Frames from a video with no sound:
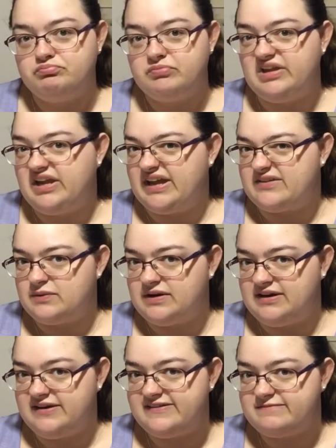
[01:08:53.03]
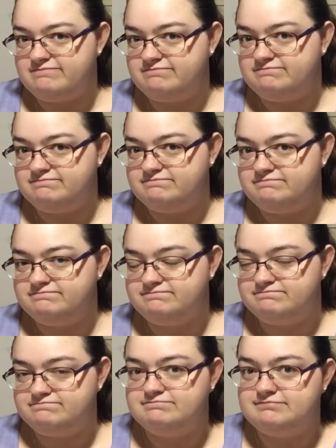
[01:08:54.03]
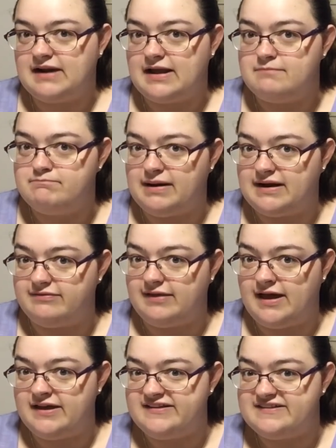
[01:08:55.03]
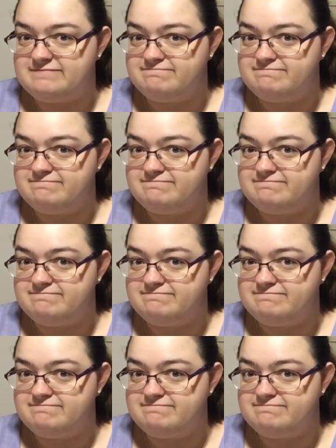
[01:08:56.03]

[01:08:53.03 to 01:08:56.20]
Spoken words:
Guess what it is? Butterflies.